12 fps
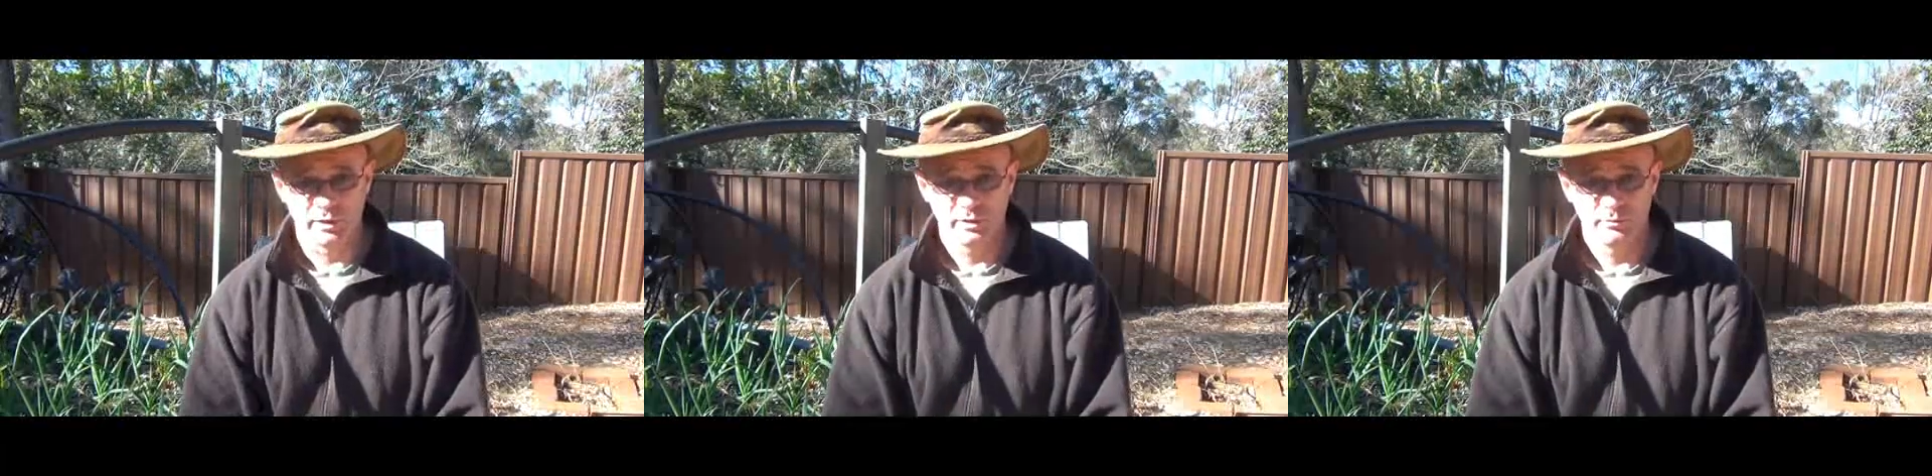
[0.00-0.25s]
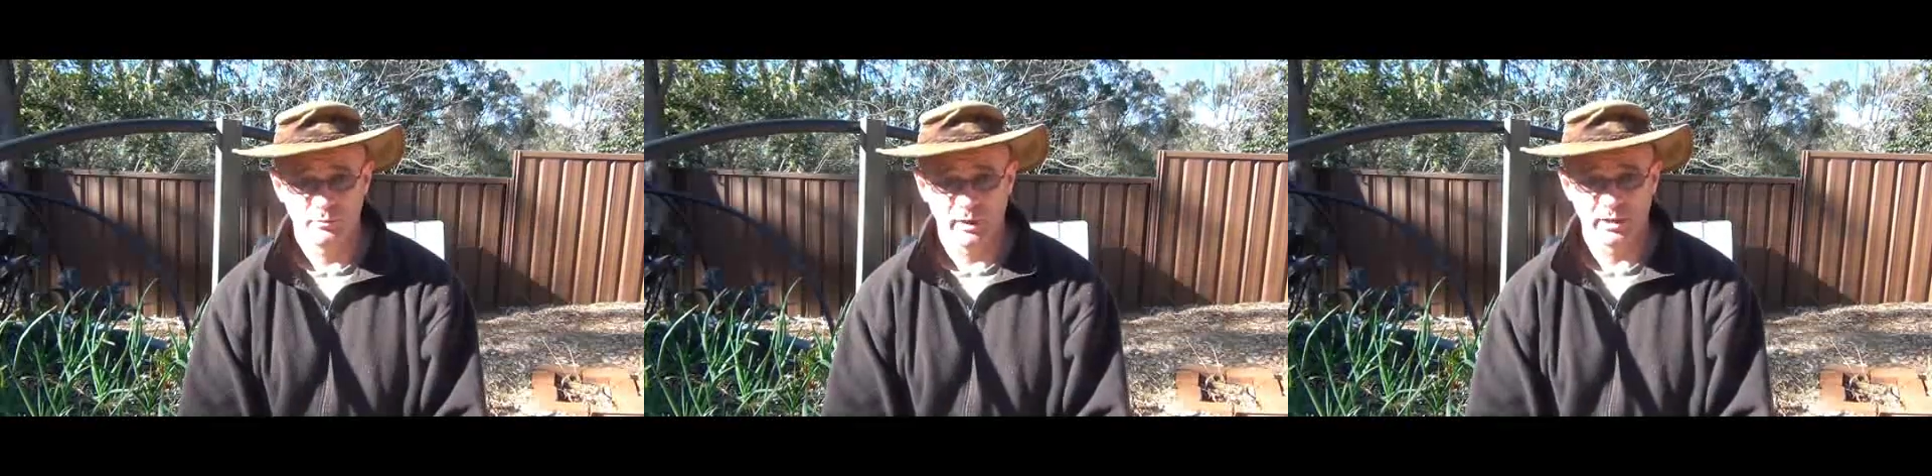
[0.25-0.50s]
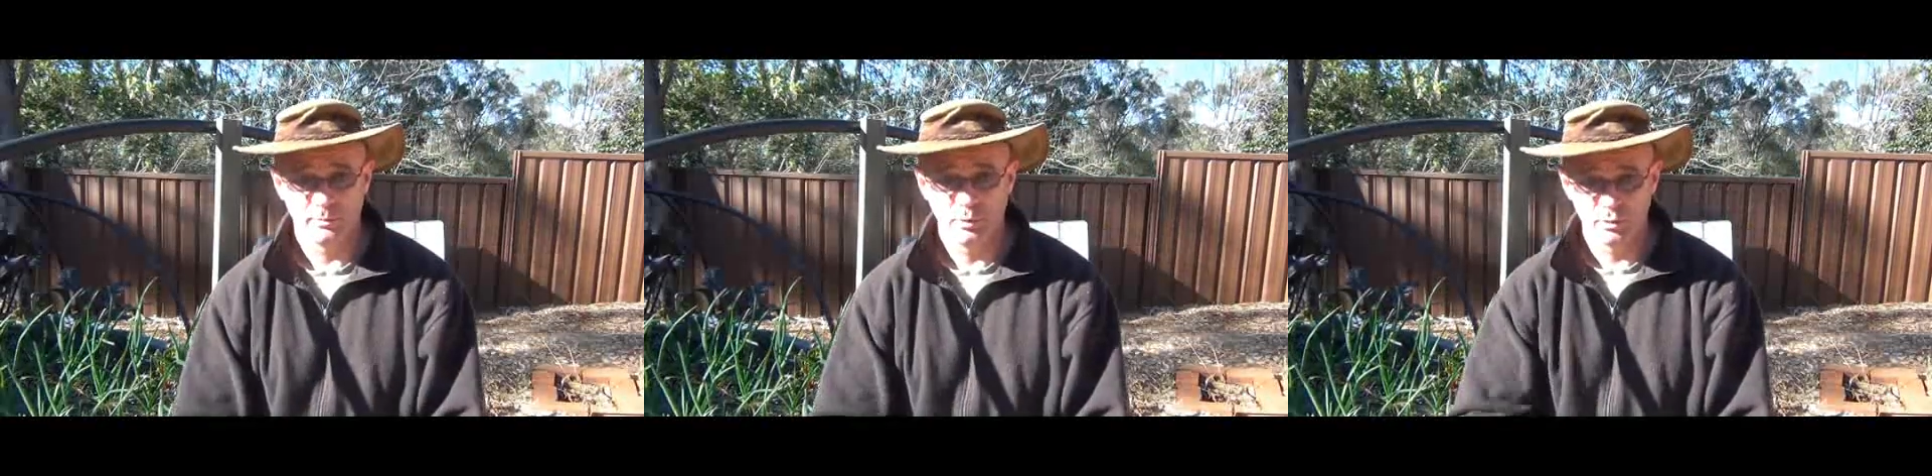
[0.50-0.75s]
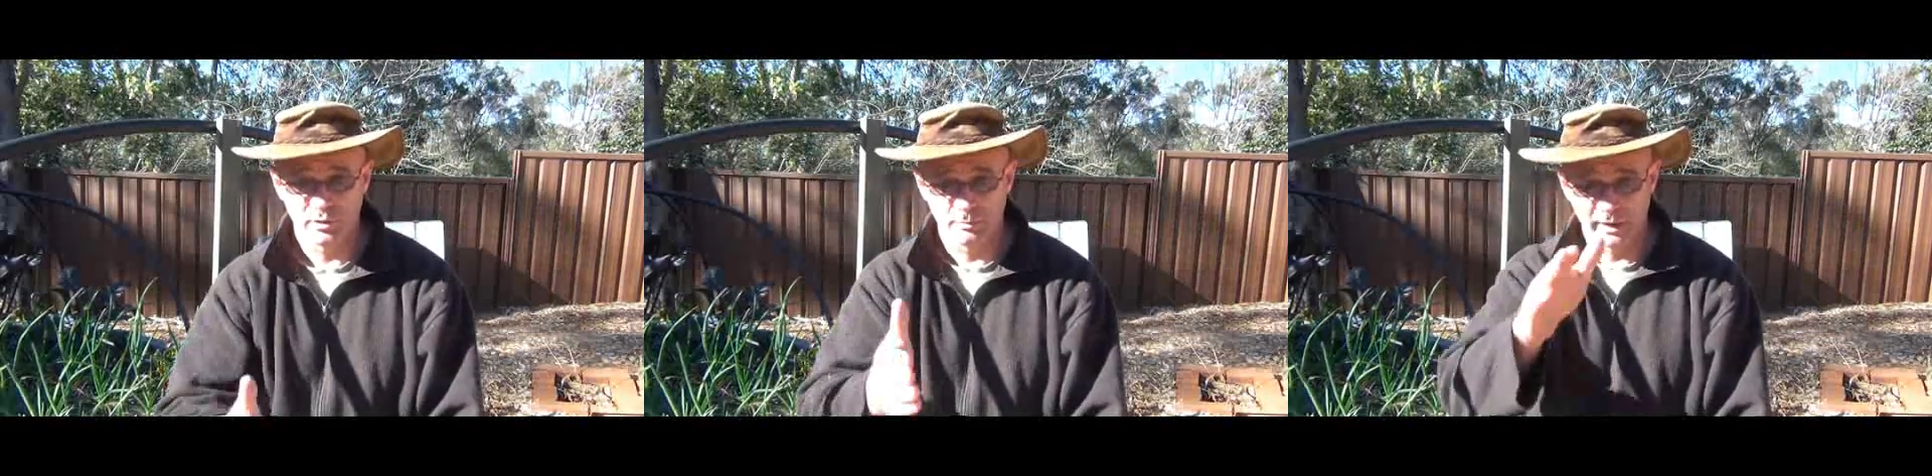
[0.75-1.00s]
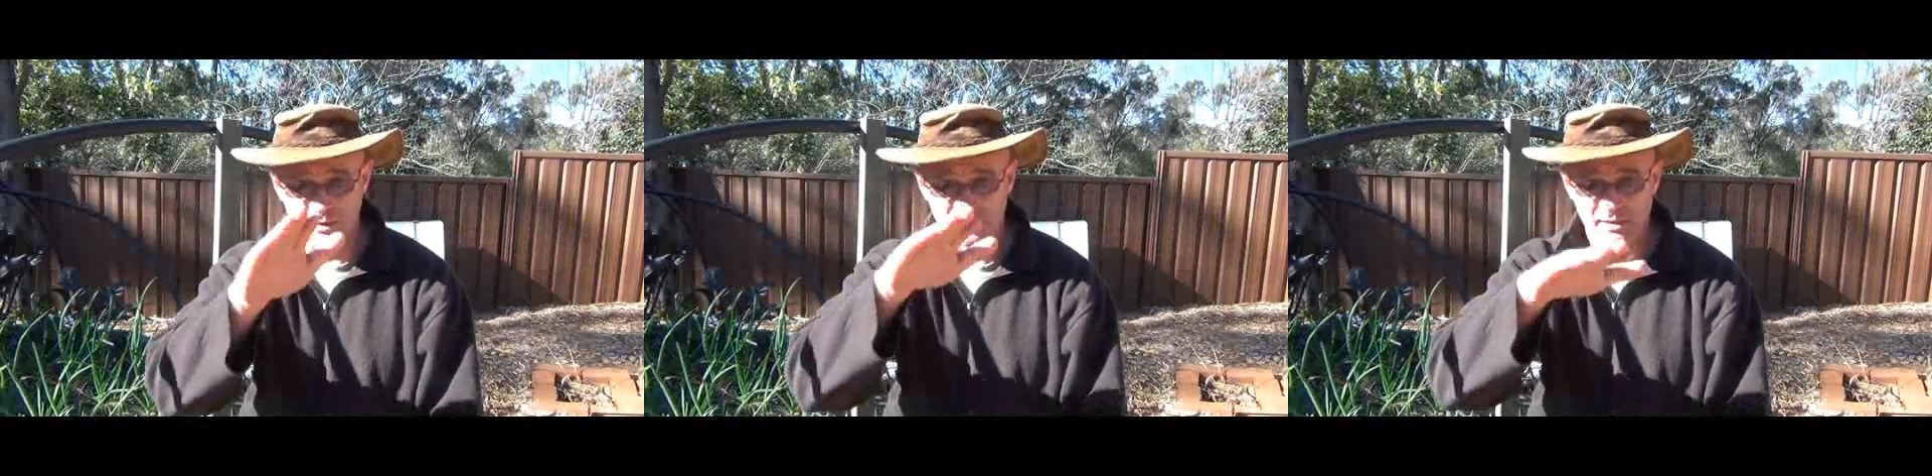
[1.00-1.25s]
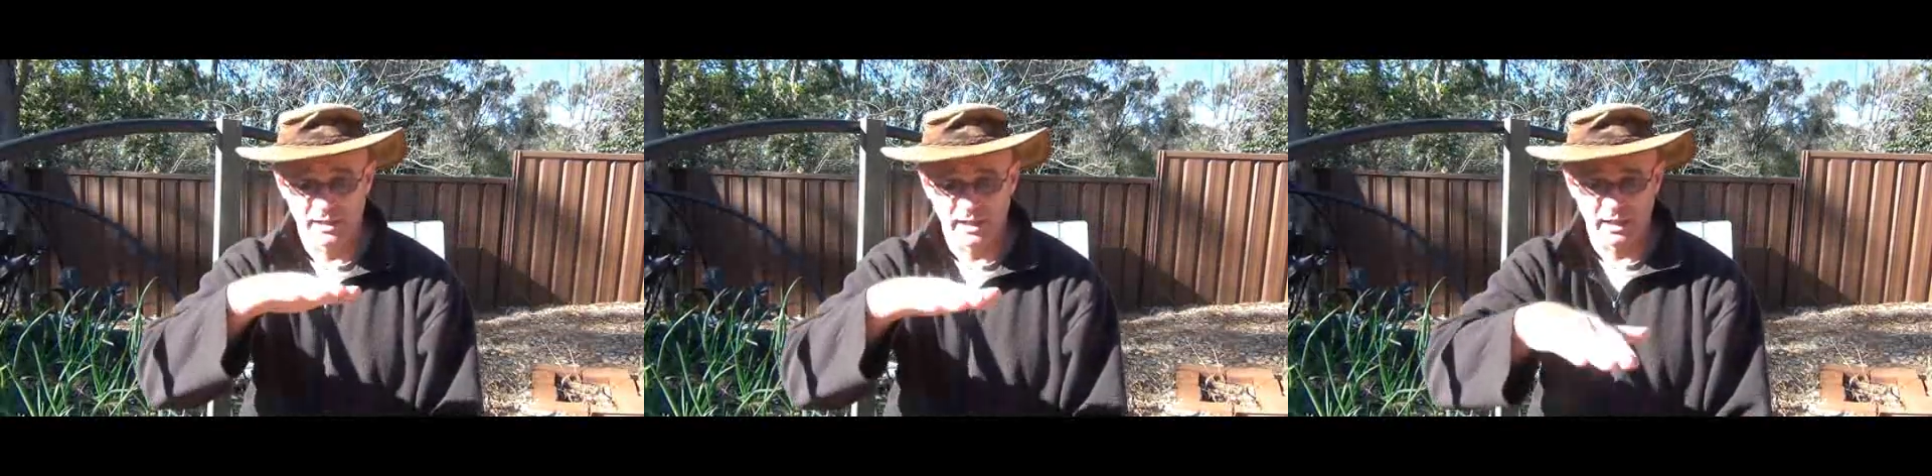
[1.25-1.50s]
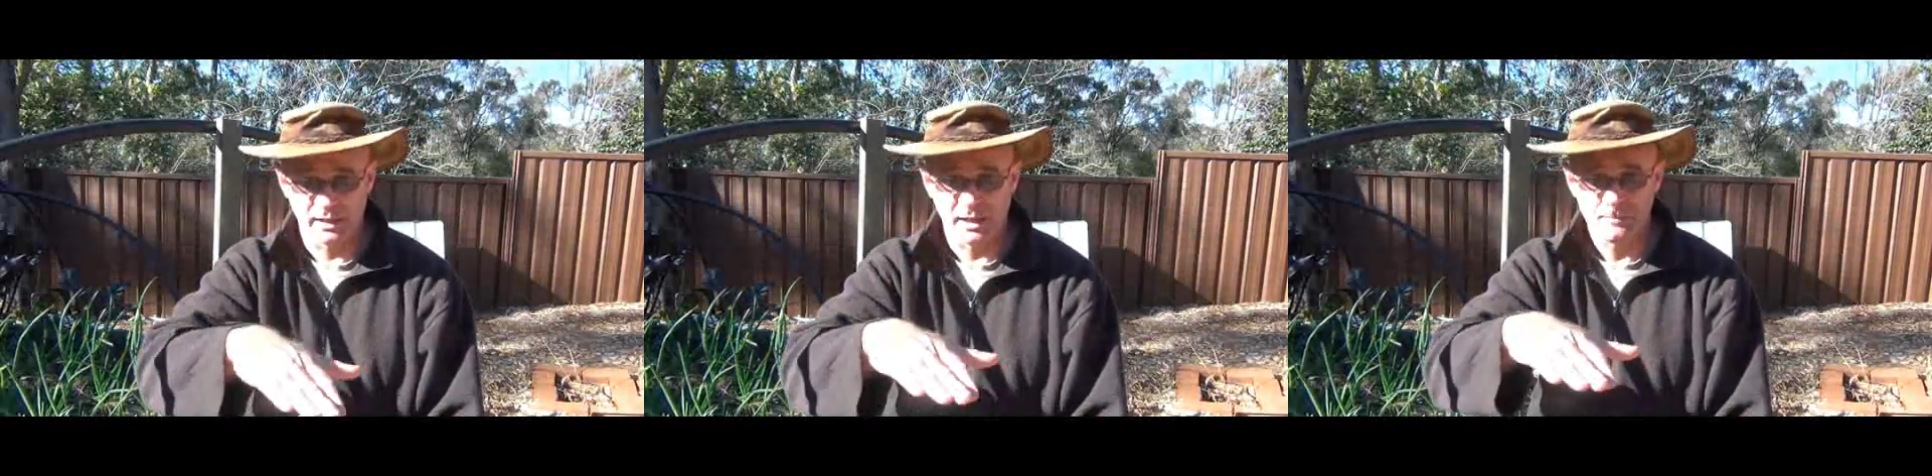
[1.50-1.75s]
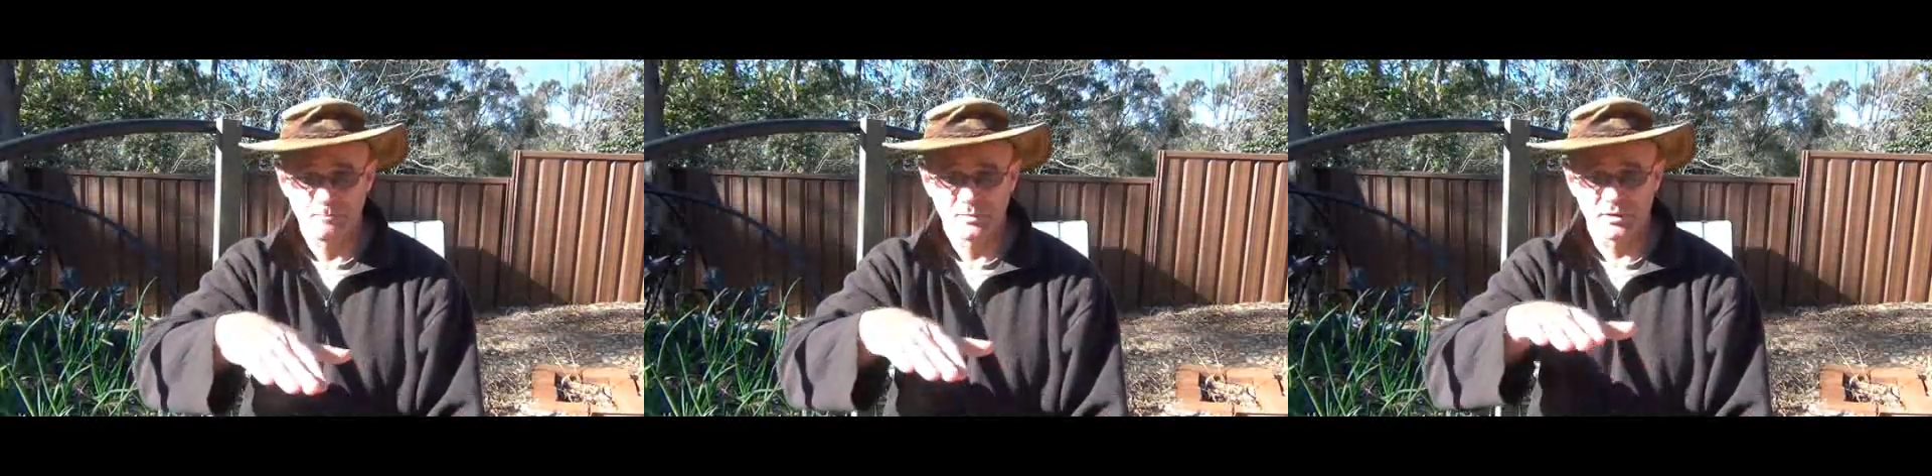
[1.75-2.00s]
that when you put the bins
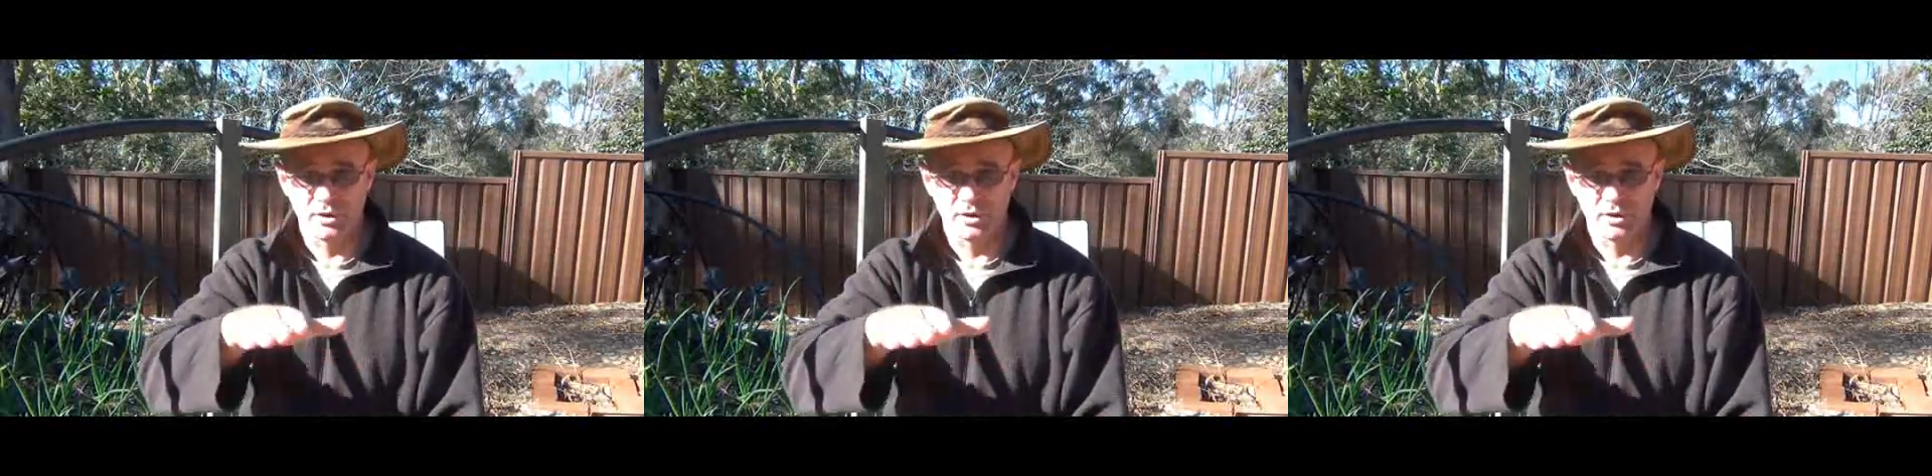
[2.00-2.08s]
together